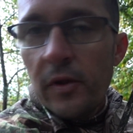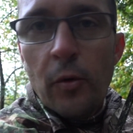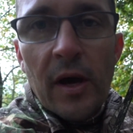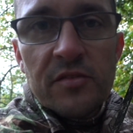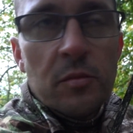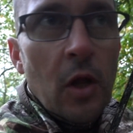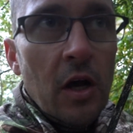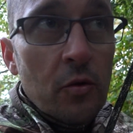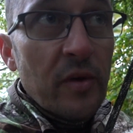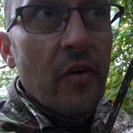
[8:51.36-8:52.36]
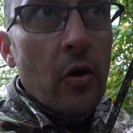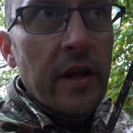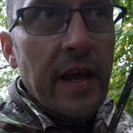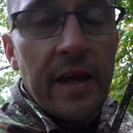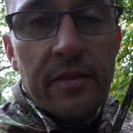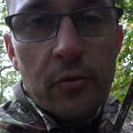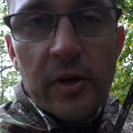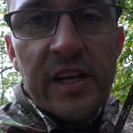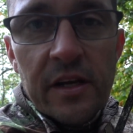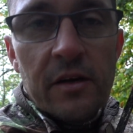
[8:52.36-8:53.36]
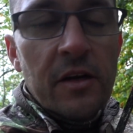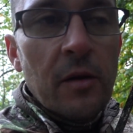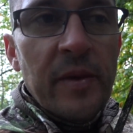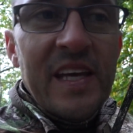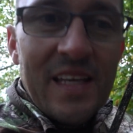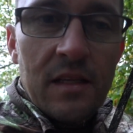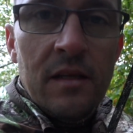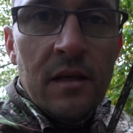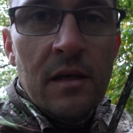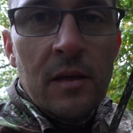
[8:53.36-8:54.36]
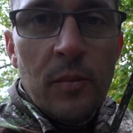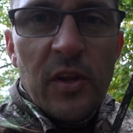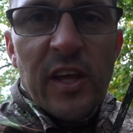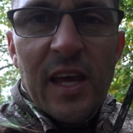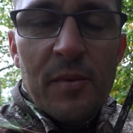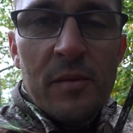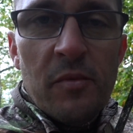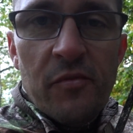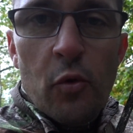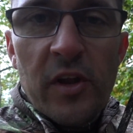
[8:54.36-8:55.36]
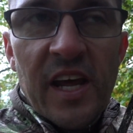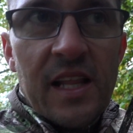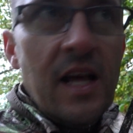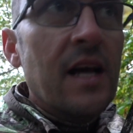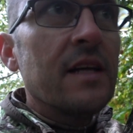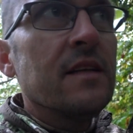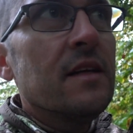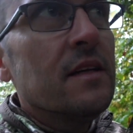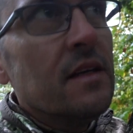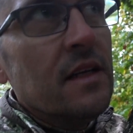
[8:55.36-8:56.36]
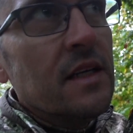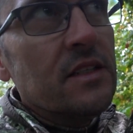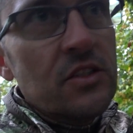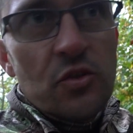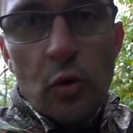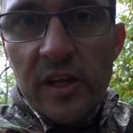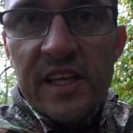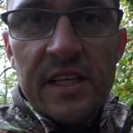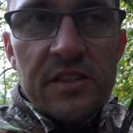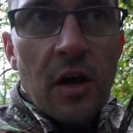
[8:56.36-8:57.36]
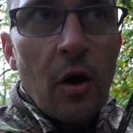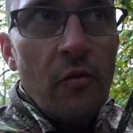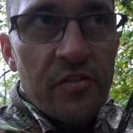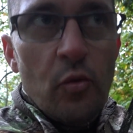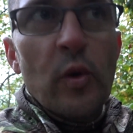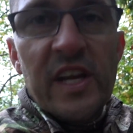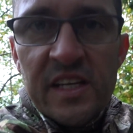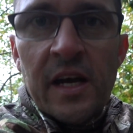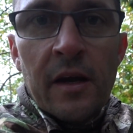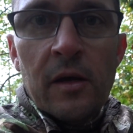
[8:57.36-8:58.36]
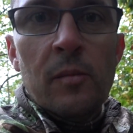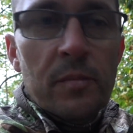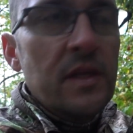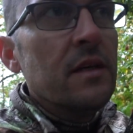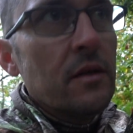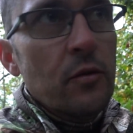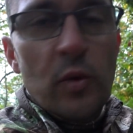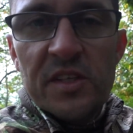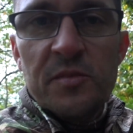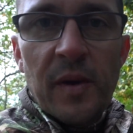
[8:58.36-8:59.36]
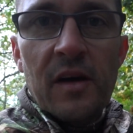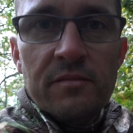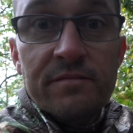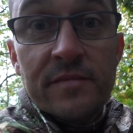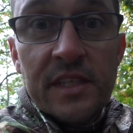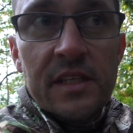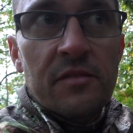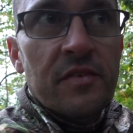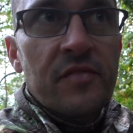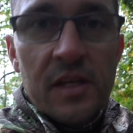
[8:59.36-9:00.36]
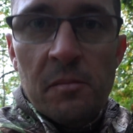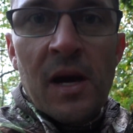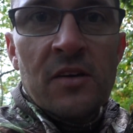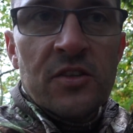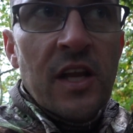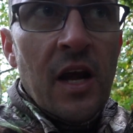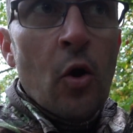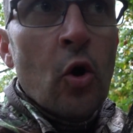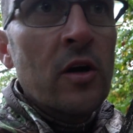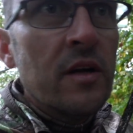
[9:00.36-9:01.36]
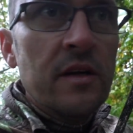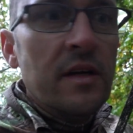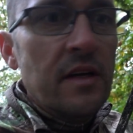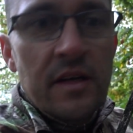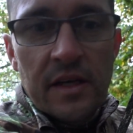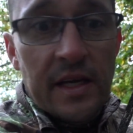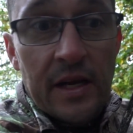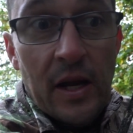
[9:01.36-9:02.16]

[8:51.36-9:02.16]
we'll have some luck. We've already had 3 deer come in, but they came in before daylight and just sort of eased off. The wind got up. The wind's about 10 to 15 miles an hour. And